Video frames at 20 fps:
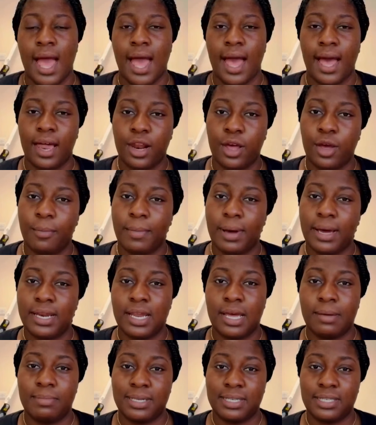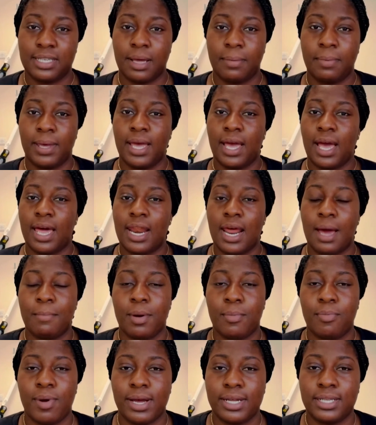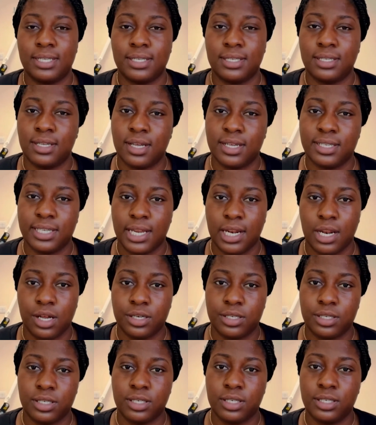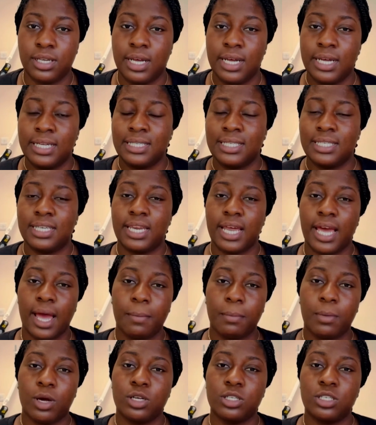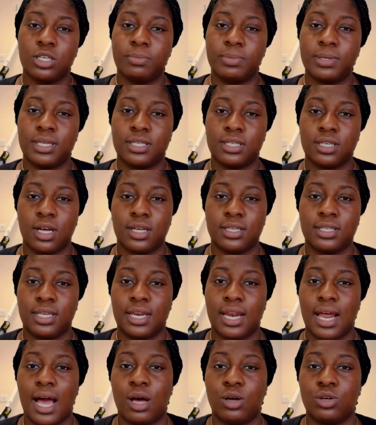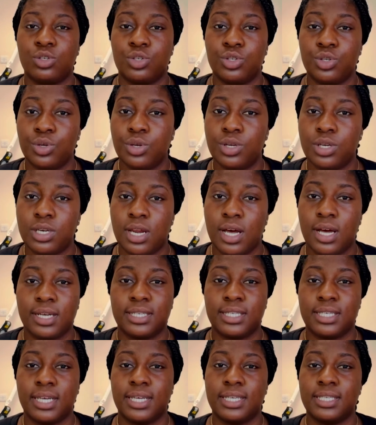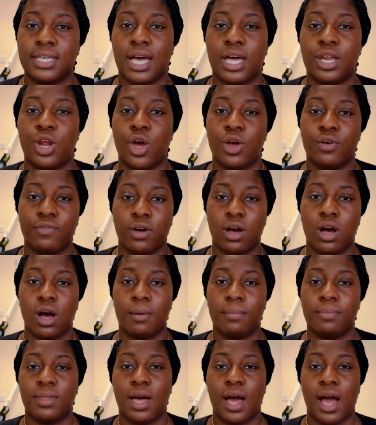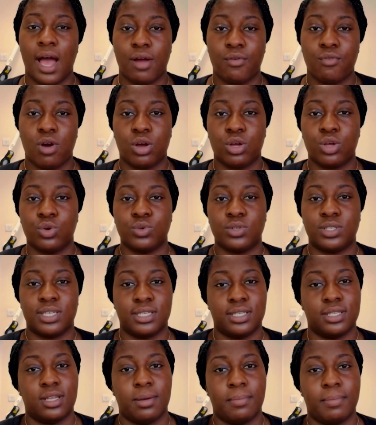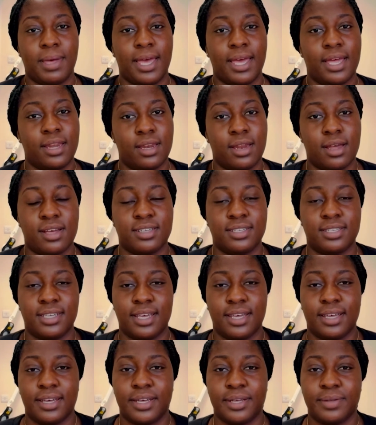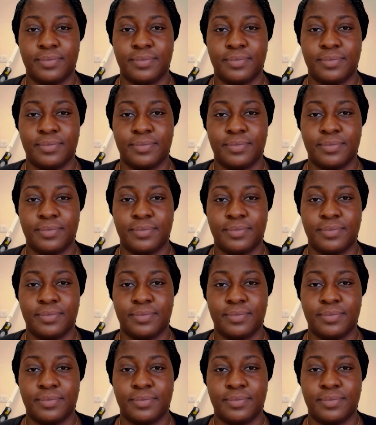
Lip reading: Hello, my name is Debbie and I'm a practice nurse in London. Today I'm going to be discussing how student nurses can overcome the hierarchical system in nursing.